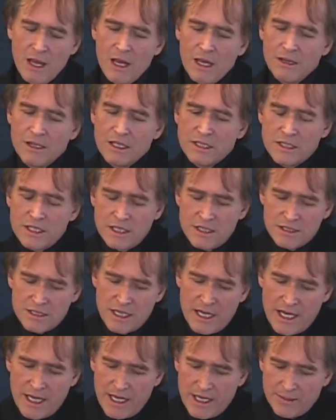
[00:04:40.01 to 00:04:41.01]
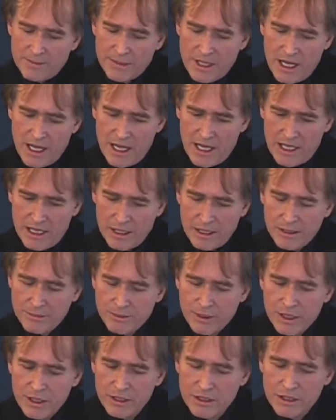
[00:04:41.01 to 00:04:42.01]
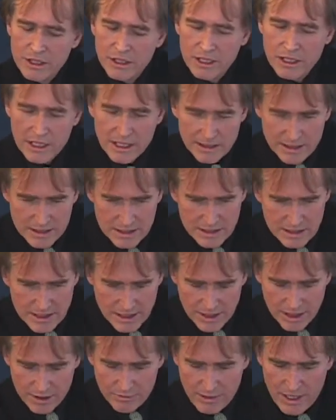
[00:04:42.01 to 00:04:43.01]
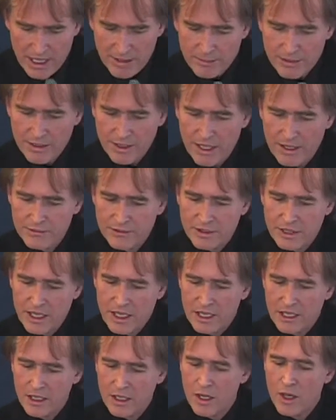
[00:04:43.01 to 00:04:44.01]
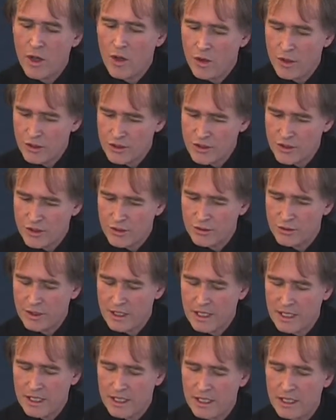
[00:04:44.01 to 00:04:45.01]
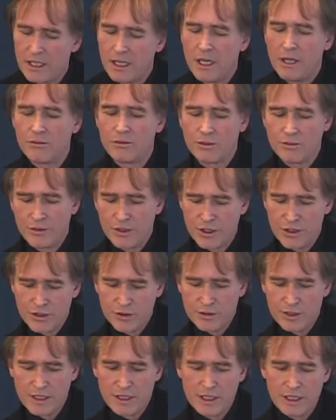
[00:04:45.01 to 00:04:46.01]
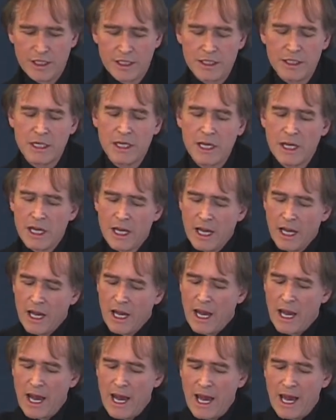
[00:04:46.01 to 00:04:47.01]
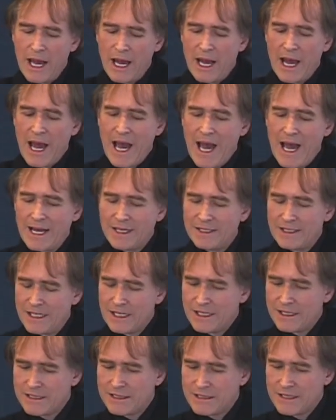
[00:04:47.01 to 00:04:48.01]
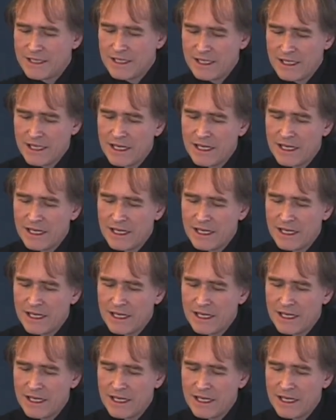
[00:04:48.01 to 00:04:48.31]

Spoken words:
This is a particular paper that FDA also refer to in here. And it's